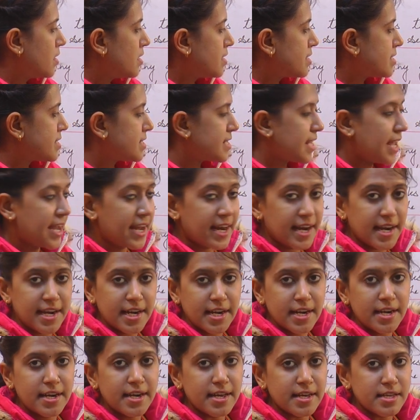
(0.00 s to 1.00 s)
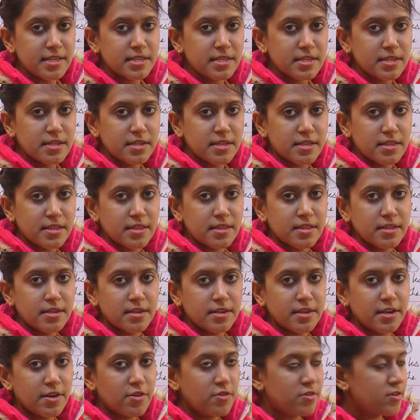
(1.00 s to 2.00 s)
second disk
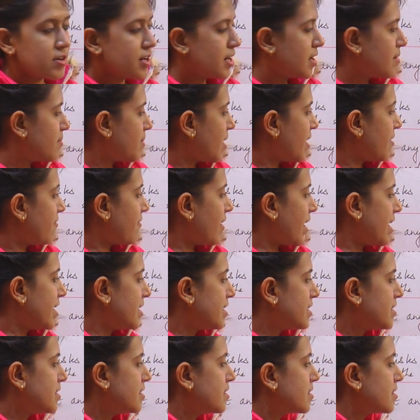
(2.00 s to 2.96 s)
denoted by white.